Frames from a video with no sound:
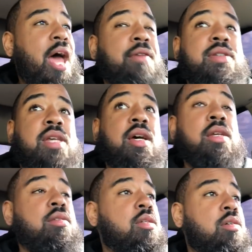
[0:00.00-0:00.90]
Hey, what's
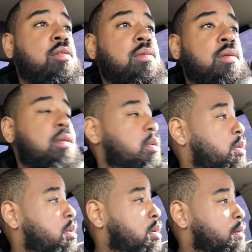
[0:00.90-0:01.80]
good, YouTube?
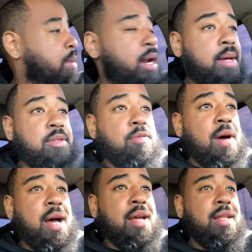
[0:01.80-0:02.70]
My name's
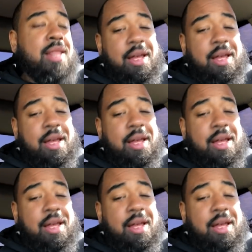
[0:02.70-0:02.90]
Du'An